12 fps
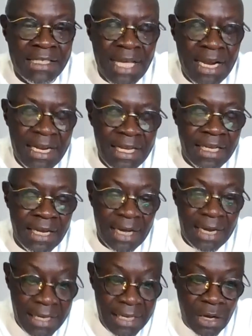a
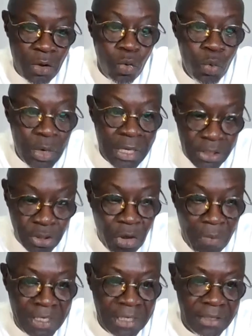leader who is
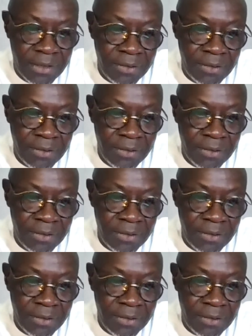committed.